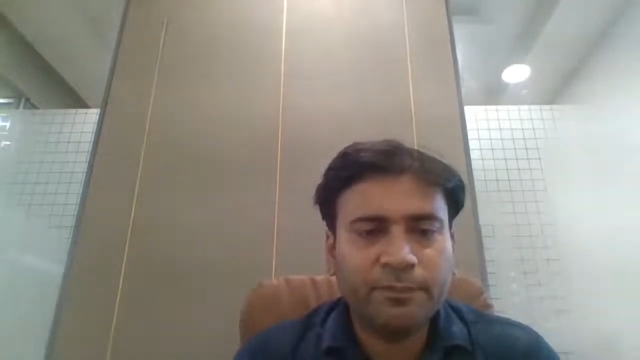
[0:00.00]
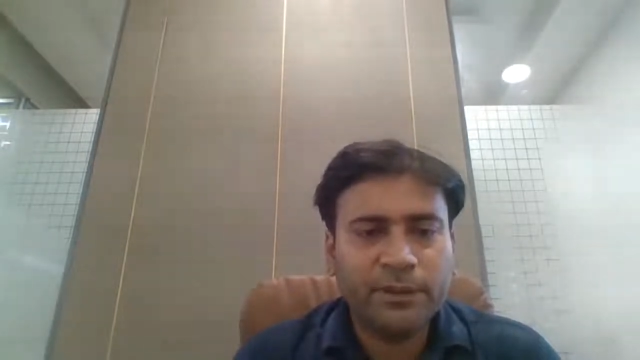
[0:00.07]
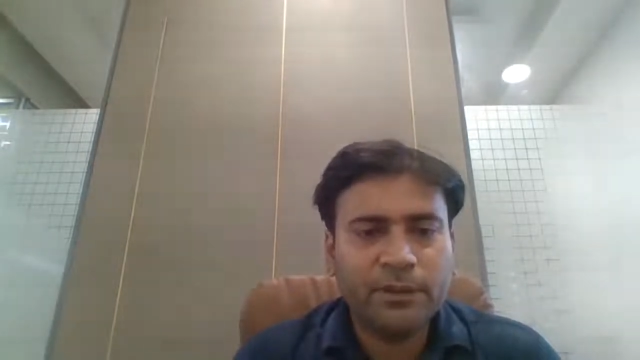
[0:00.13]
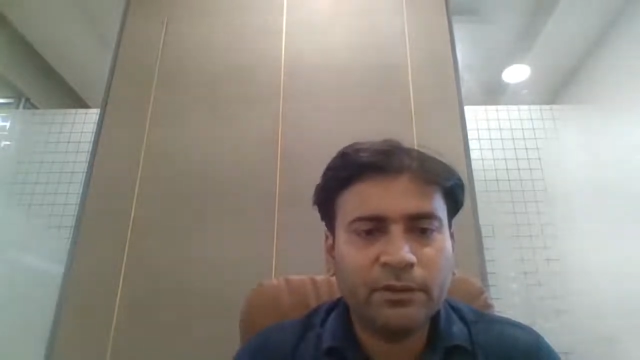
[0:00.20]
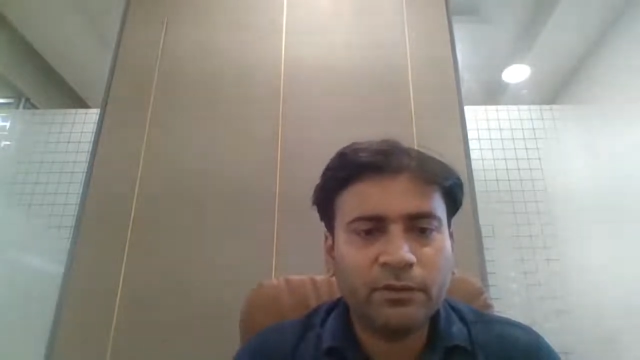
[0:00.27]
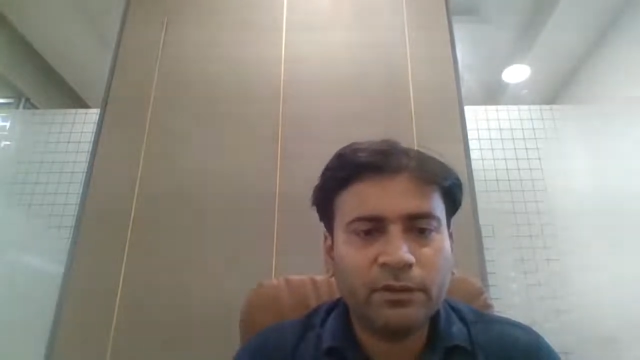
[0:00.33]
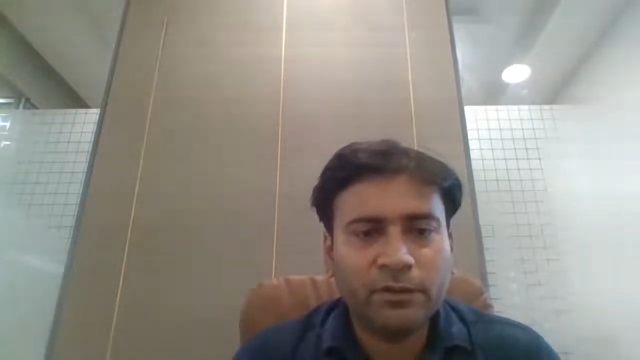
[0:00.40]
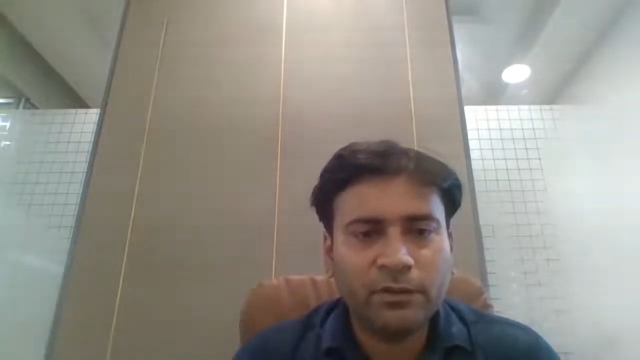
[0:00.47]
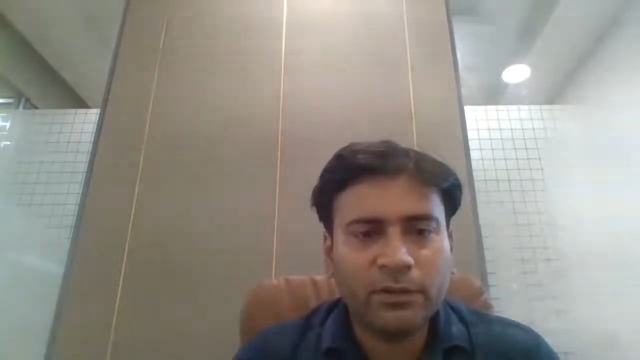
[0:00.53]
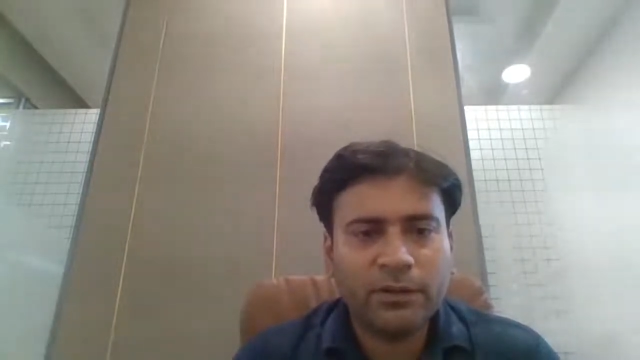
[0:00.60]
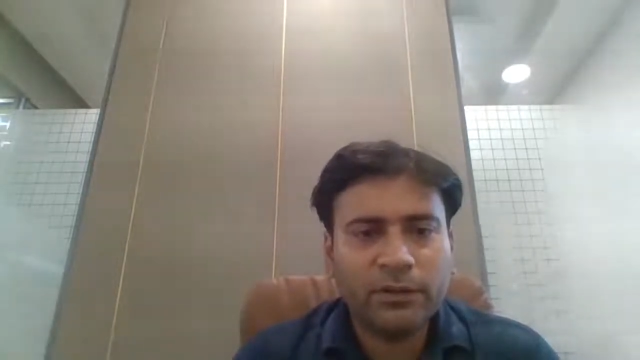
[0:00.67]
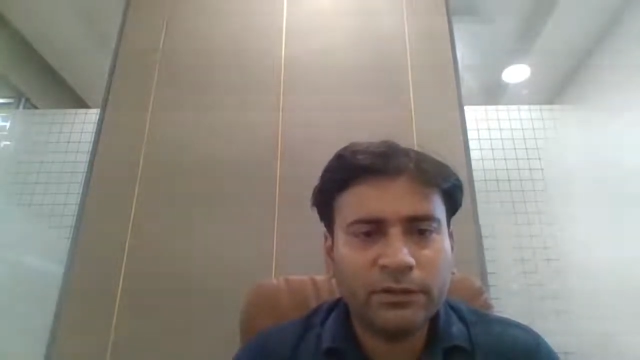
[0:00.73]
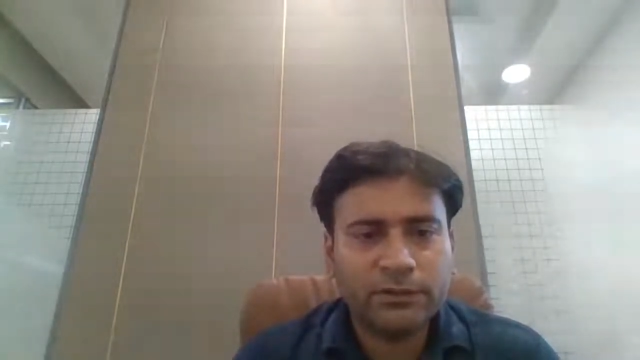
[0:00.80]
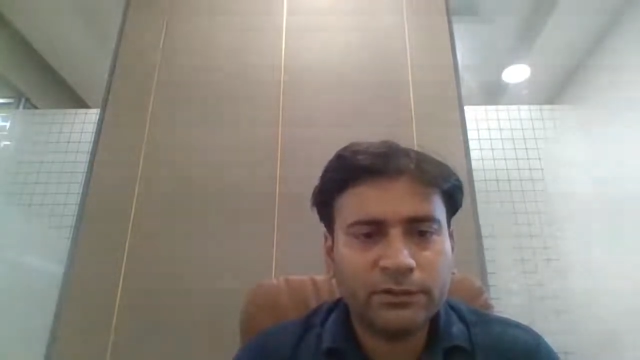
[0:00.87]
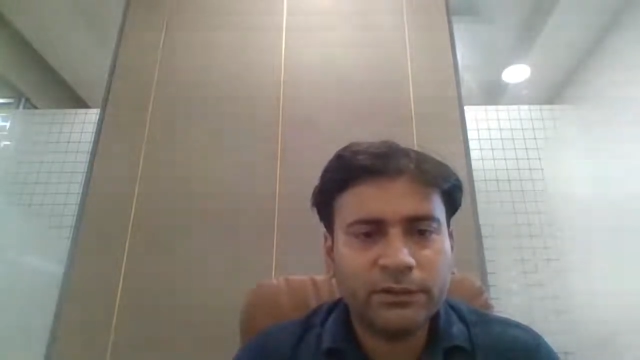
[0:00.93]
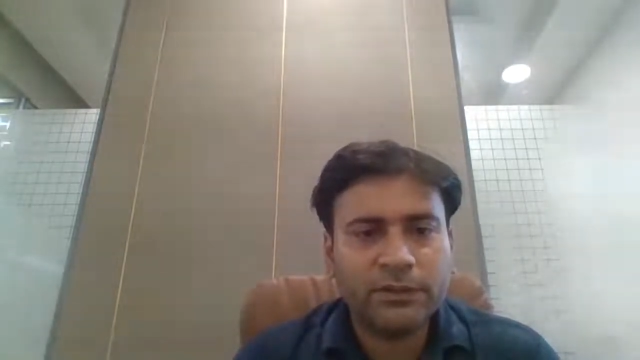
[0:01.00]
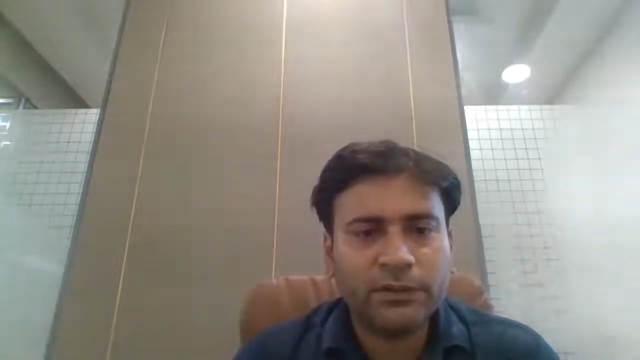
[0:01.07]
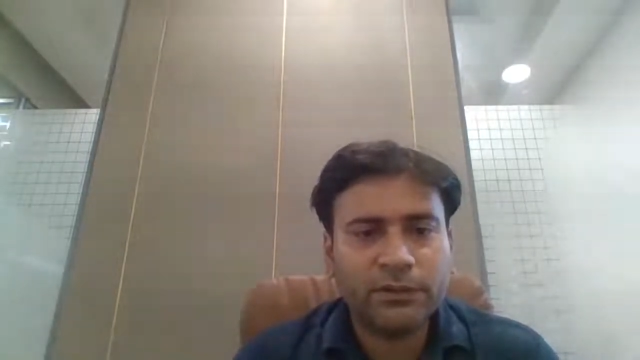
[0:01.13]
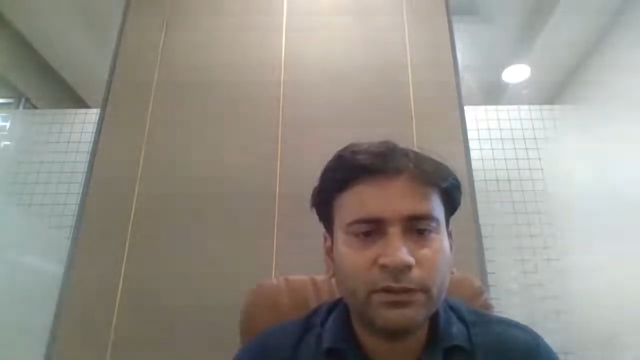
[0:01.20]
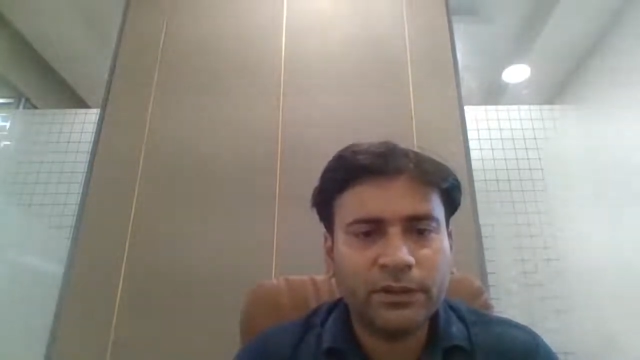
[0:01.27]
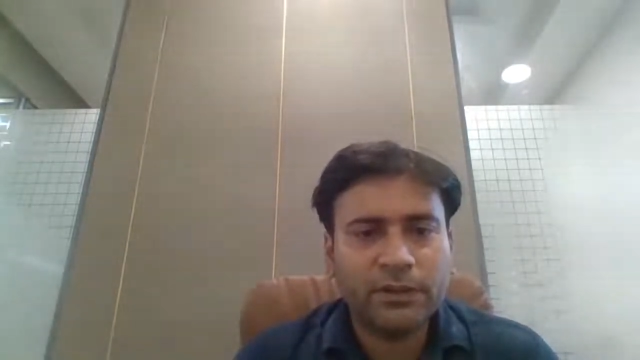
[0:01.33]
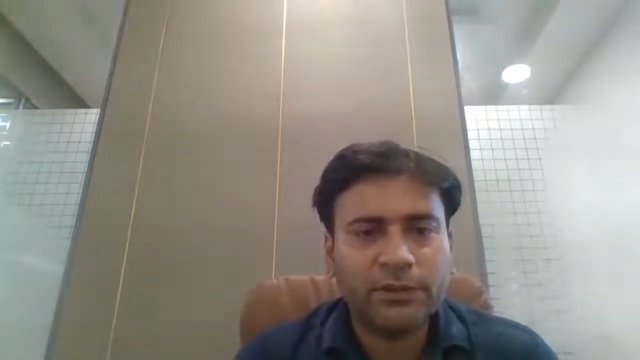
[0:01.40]
peak or not
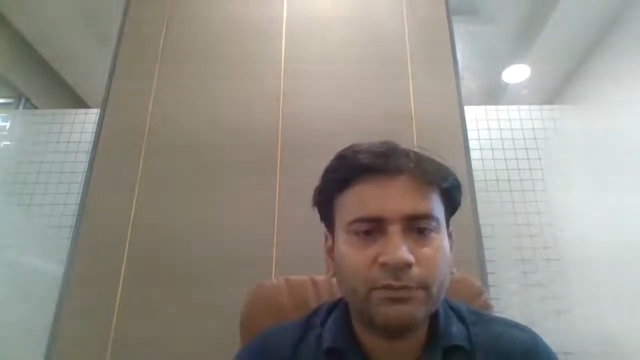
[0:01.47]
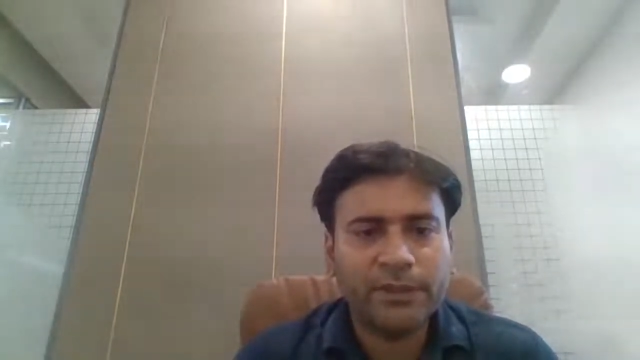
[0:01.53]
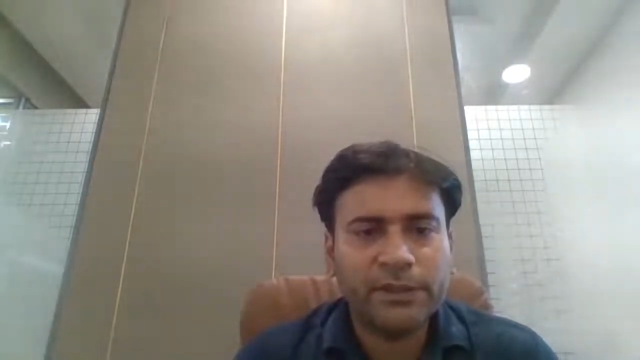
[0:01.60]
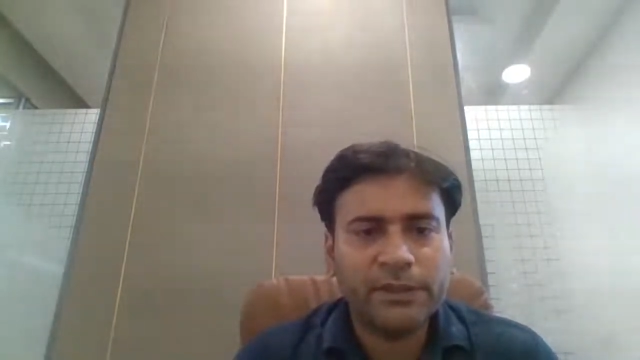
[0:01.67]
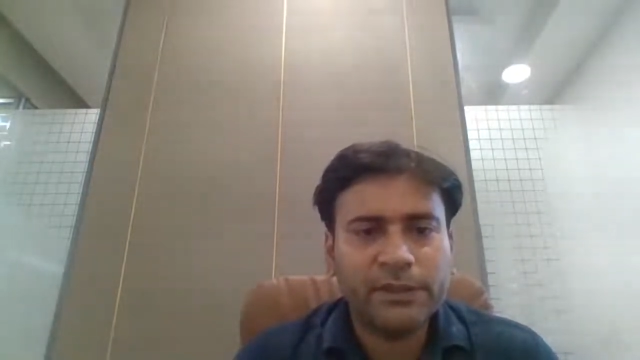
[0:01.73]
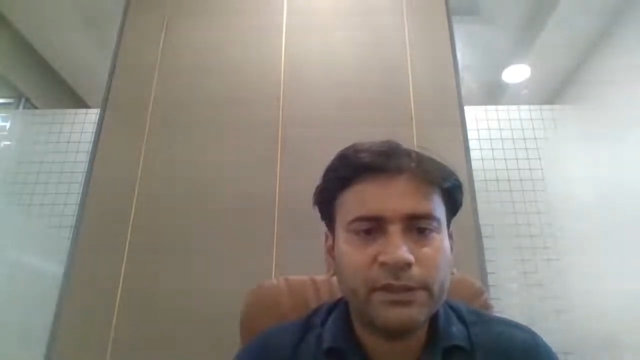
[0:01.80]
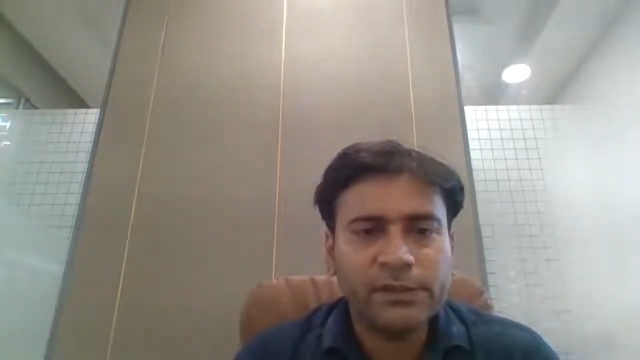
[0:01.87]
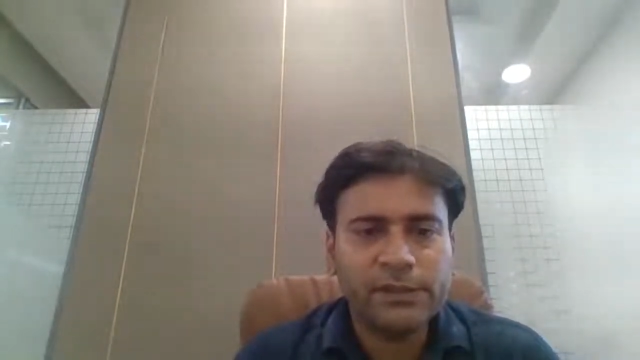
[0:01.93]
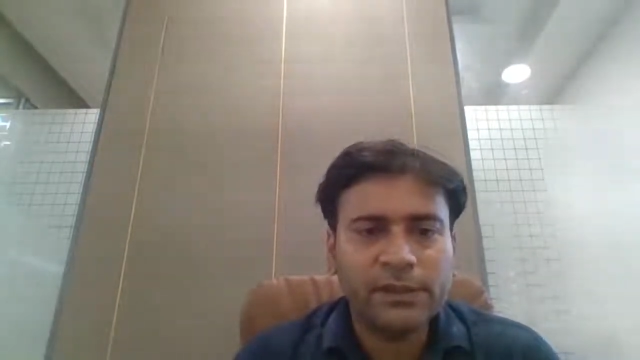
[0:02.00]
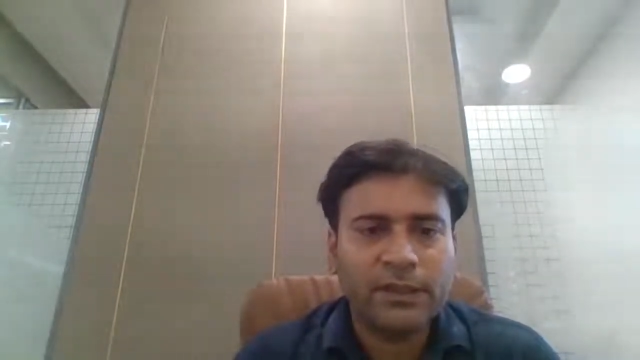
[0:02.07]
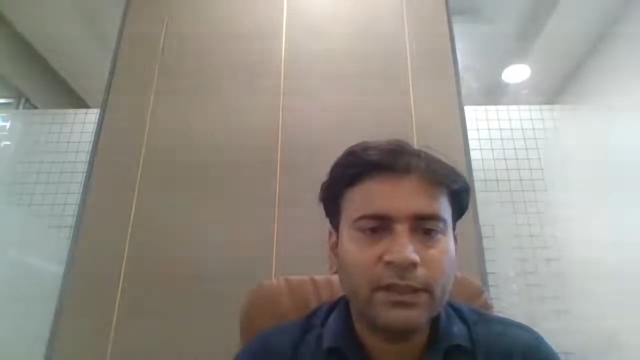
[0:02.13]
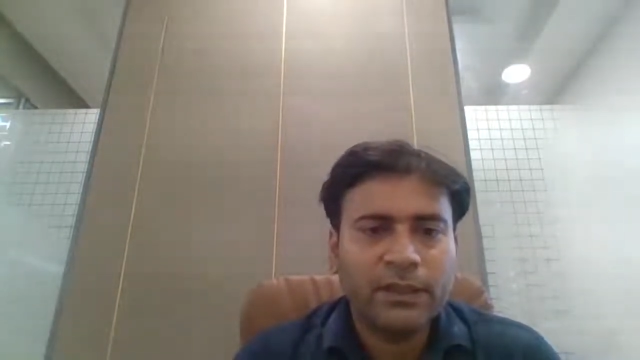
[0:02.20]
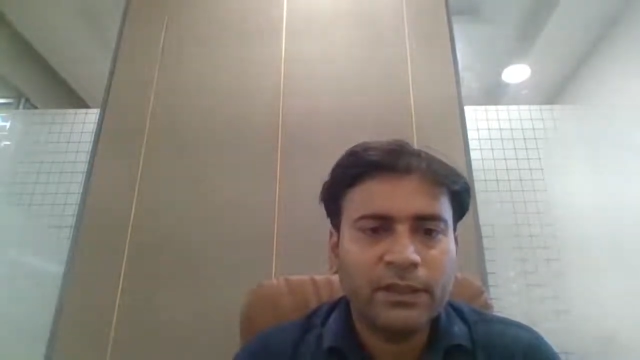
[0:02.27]
in pain sense.